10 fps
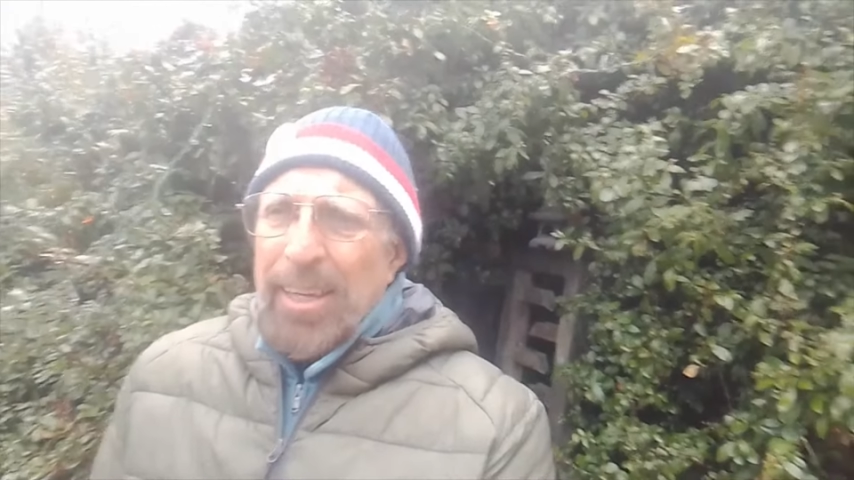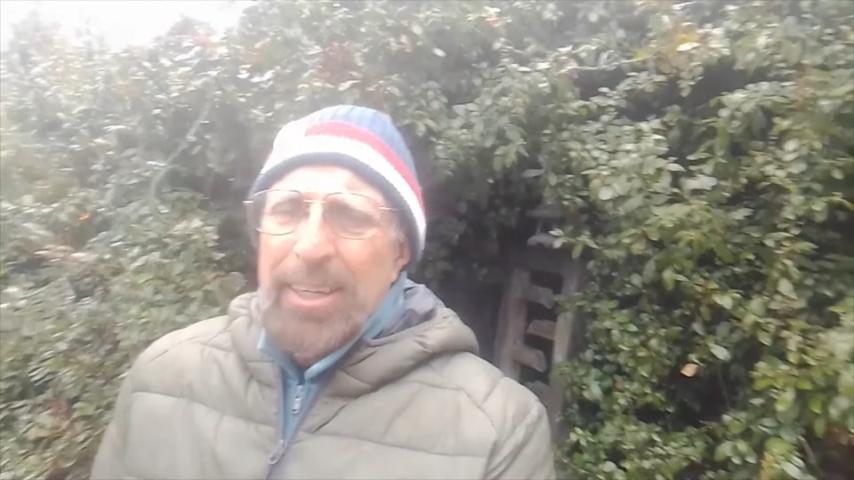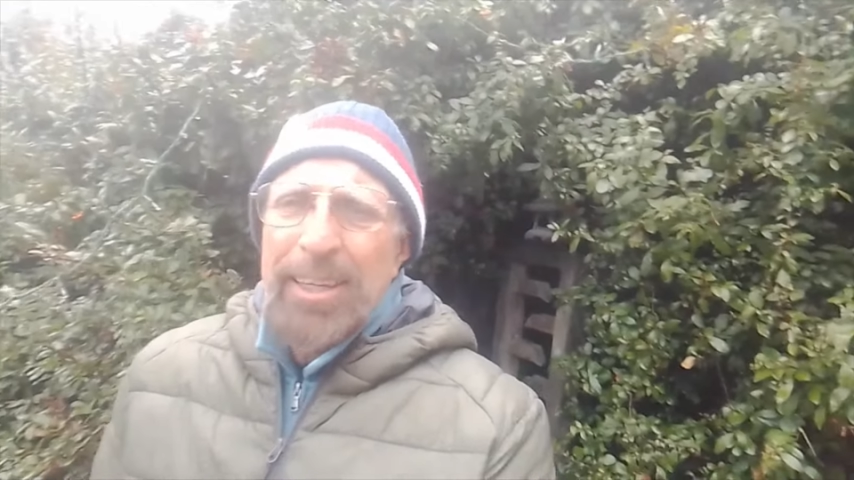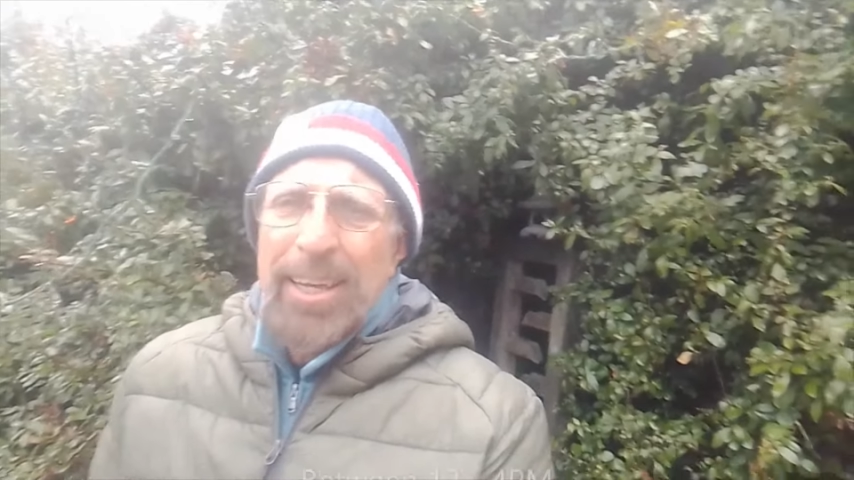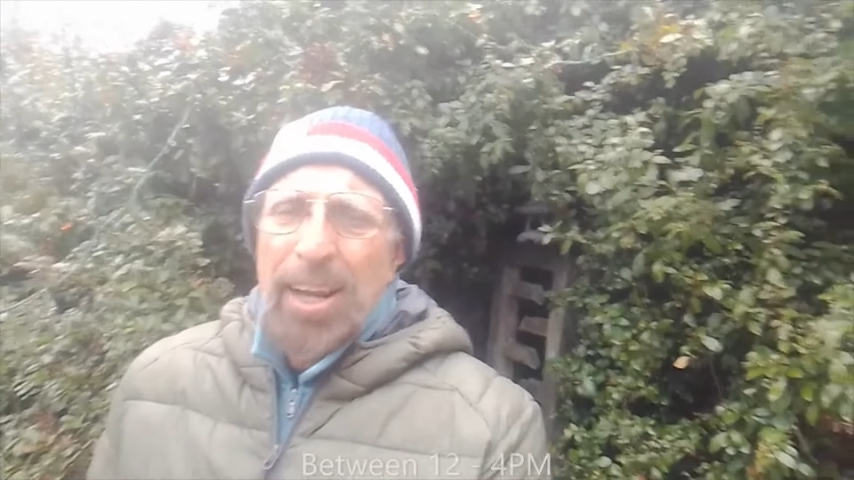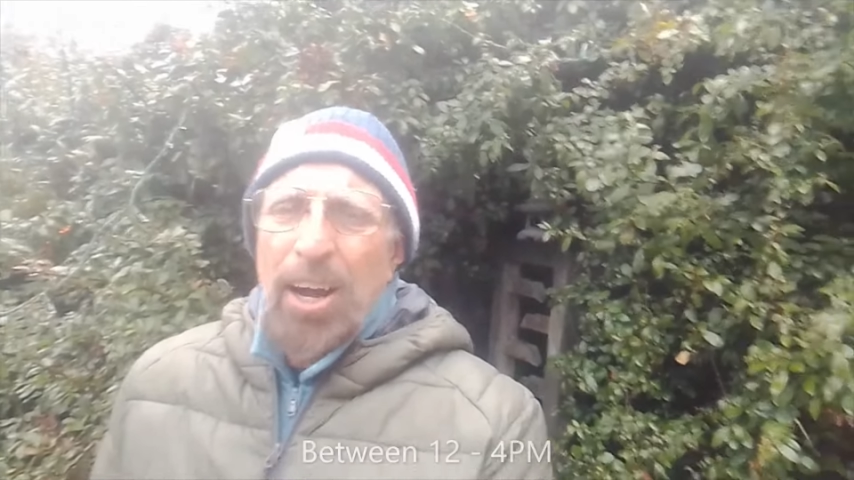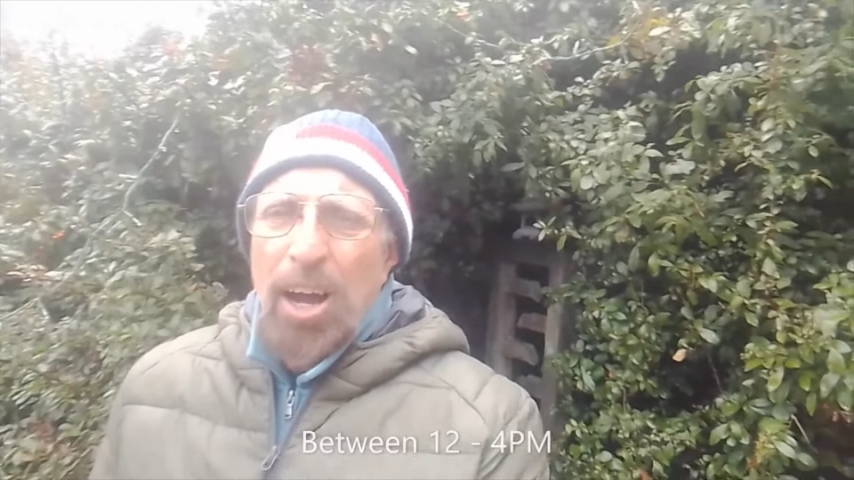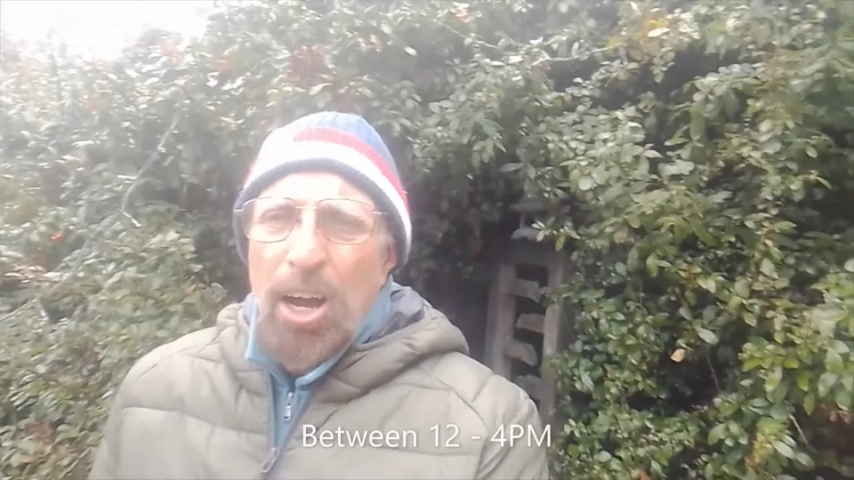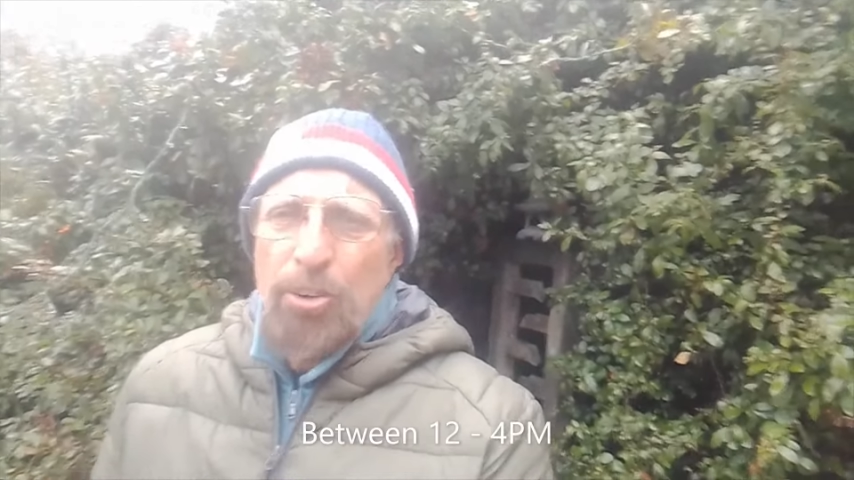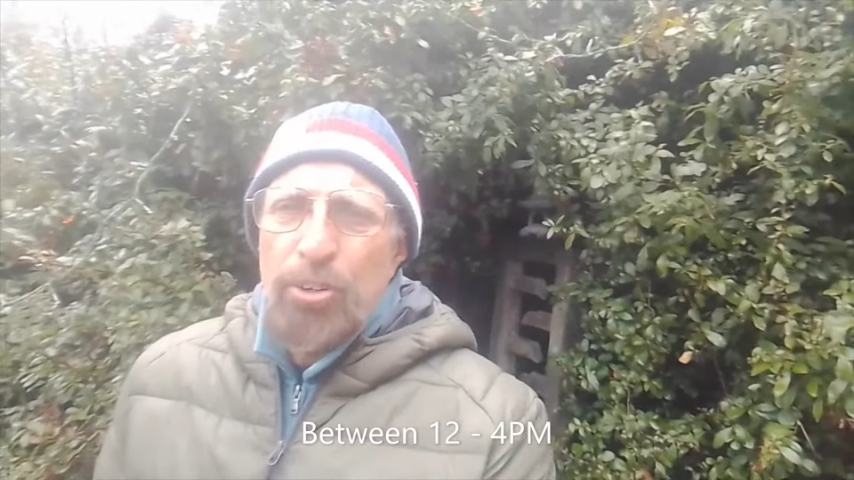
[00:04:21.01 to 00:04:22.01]
You can get
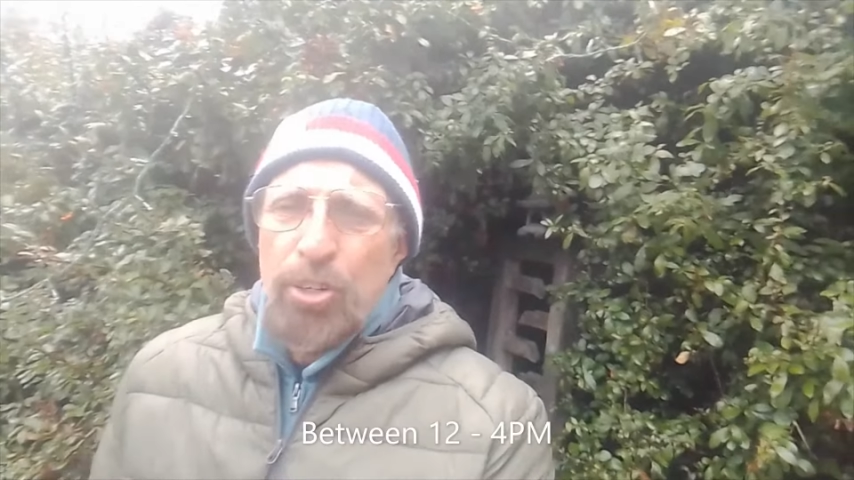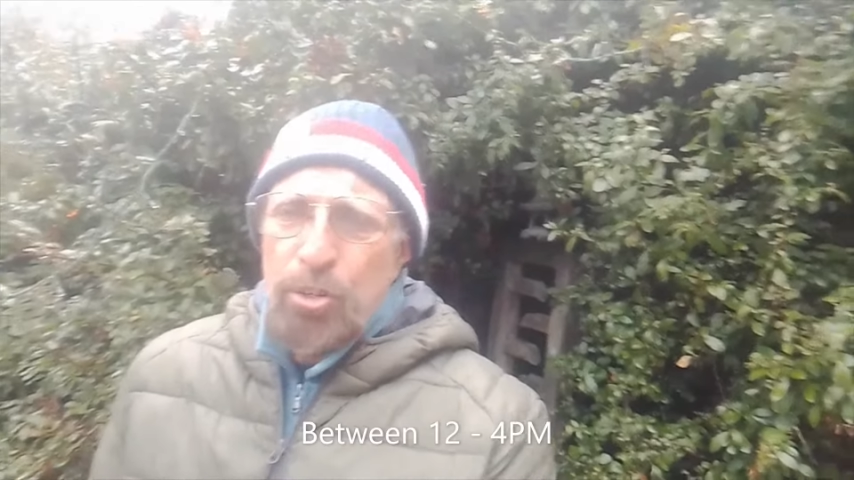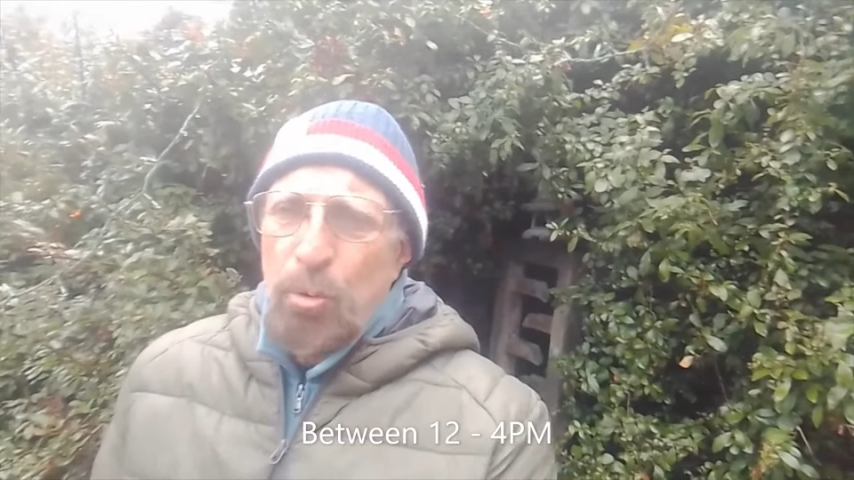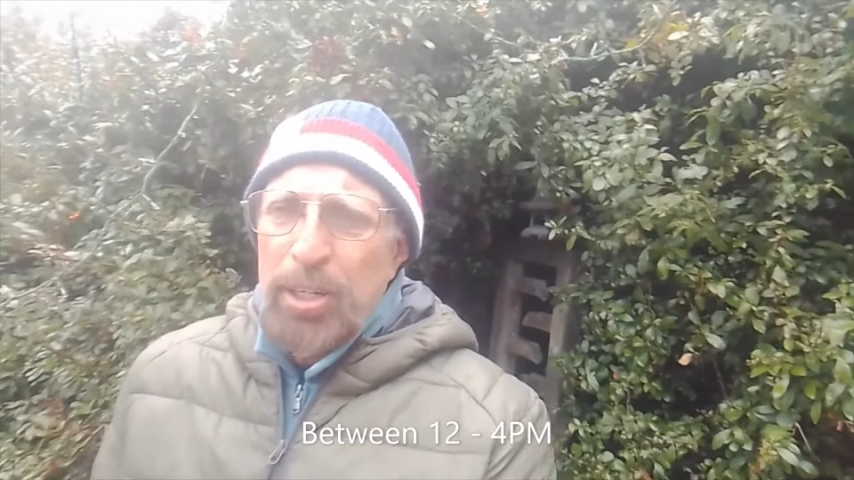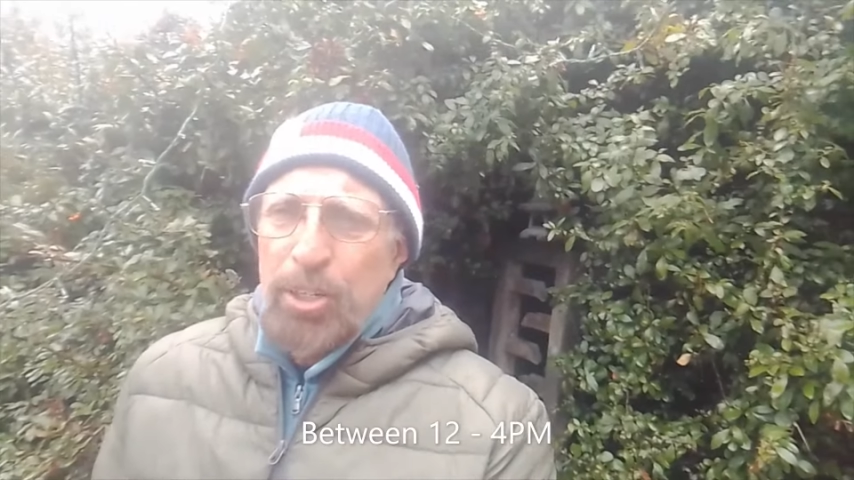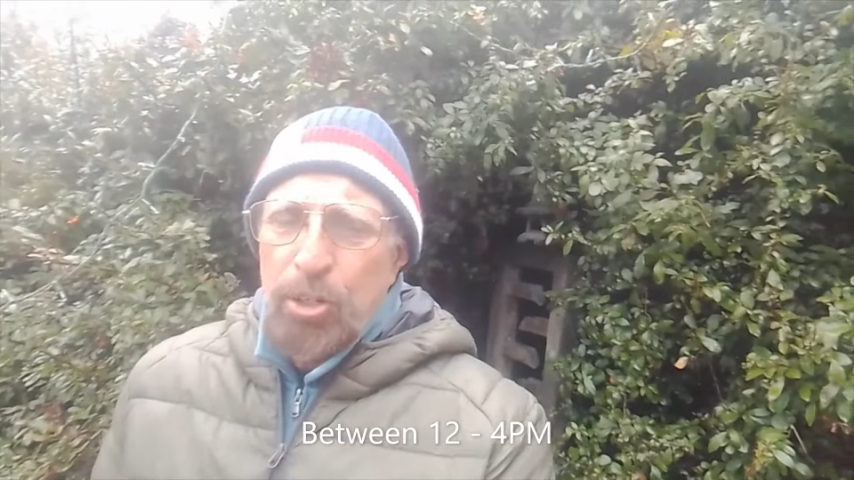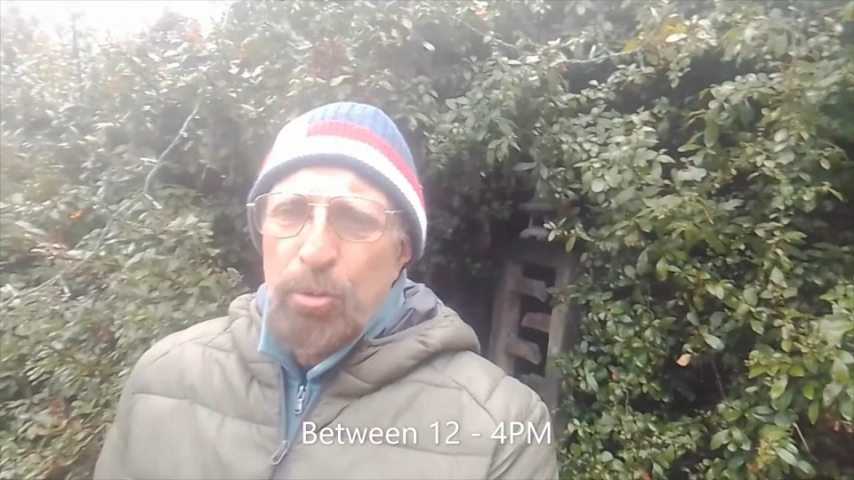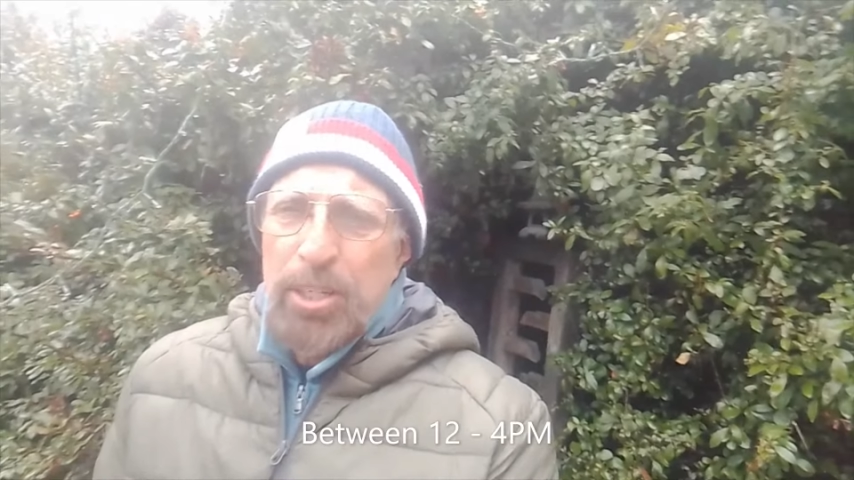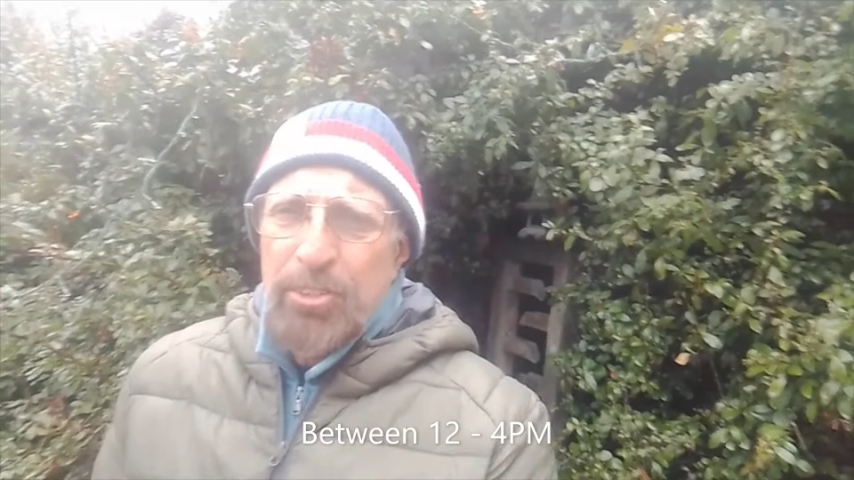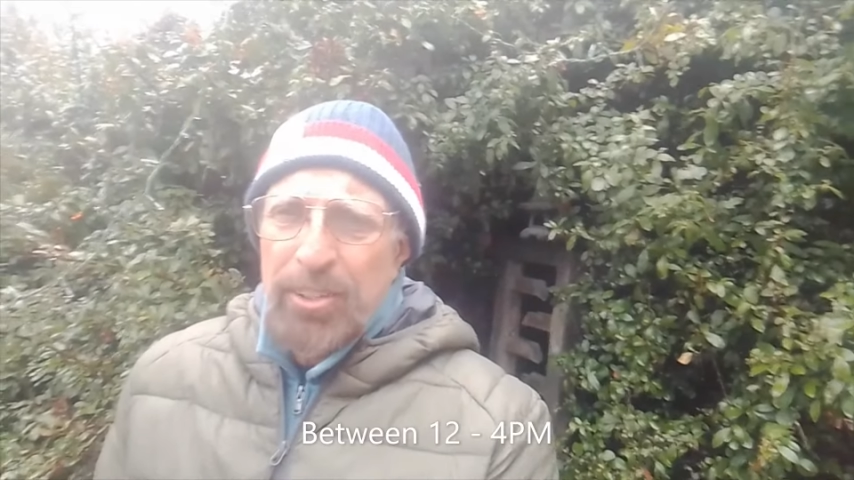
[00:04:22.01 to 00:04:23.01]
120
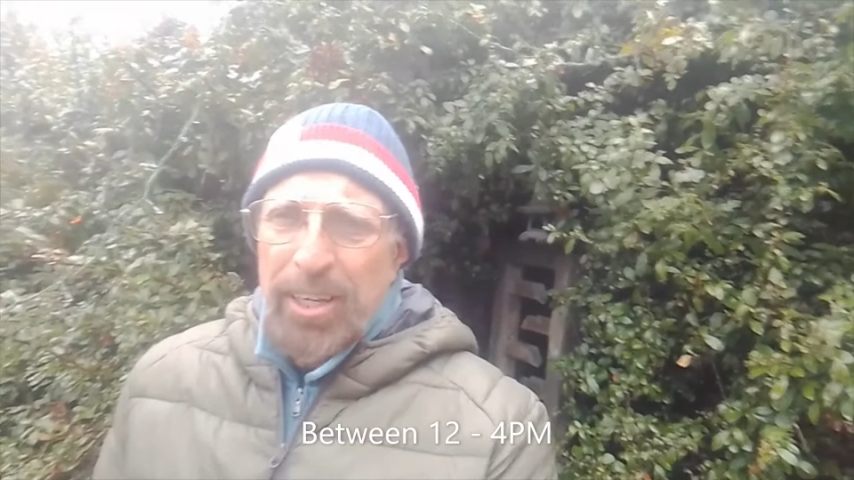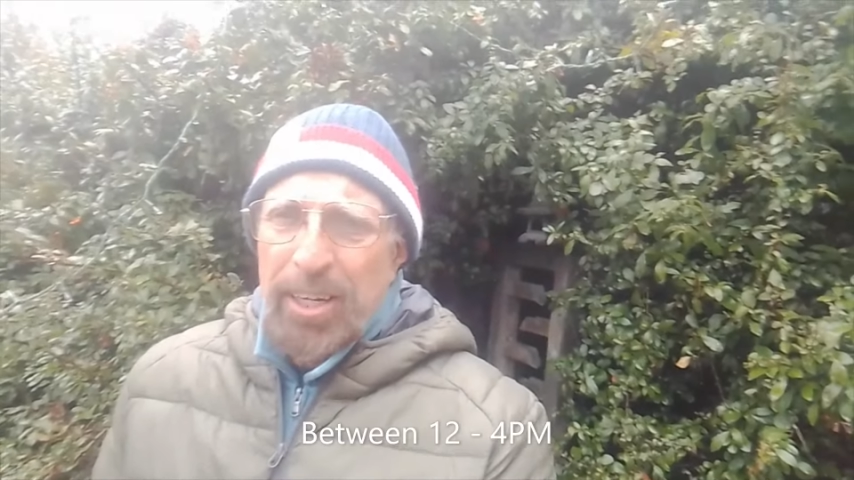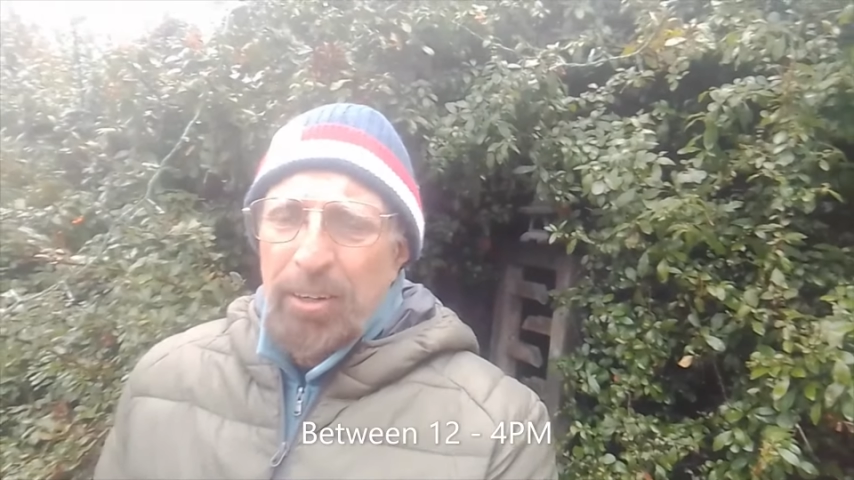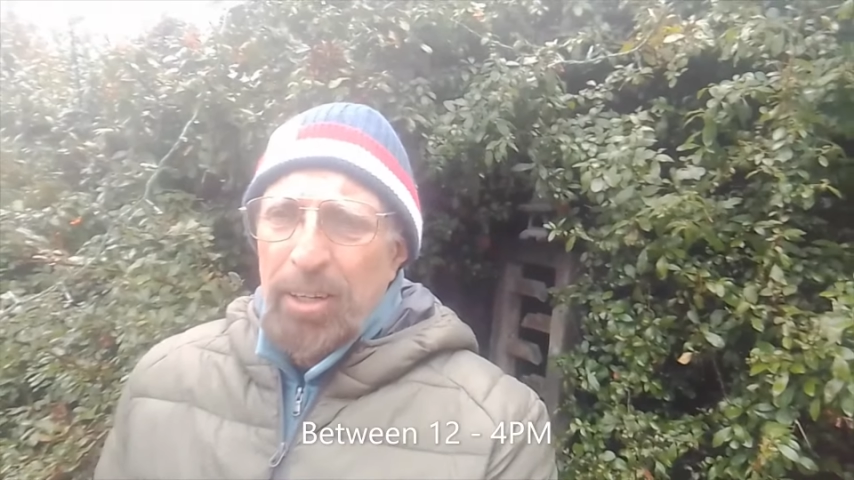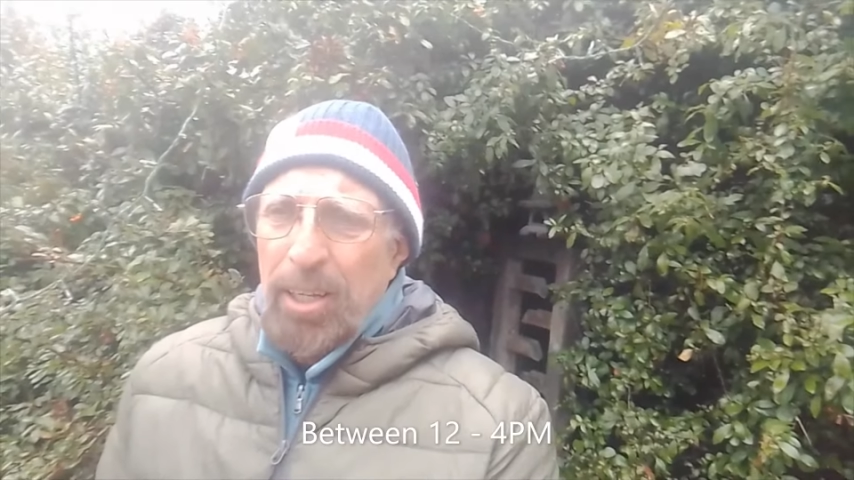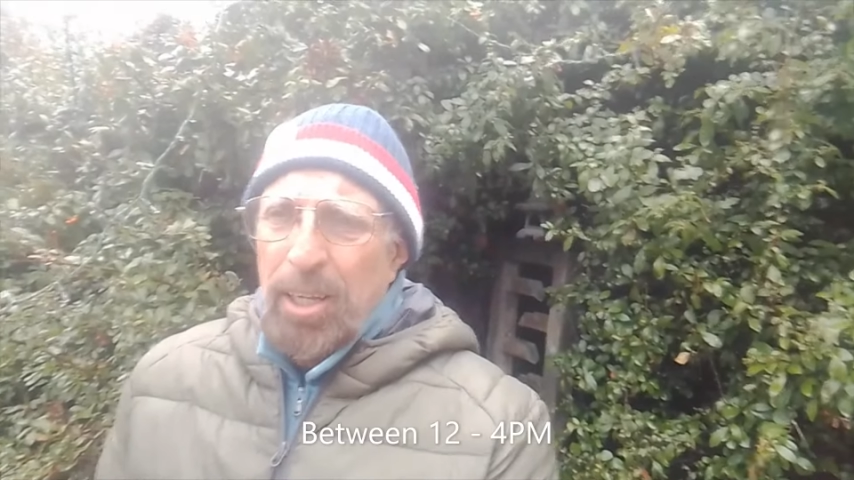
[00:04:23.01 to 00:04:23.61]
degrees there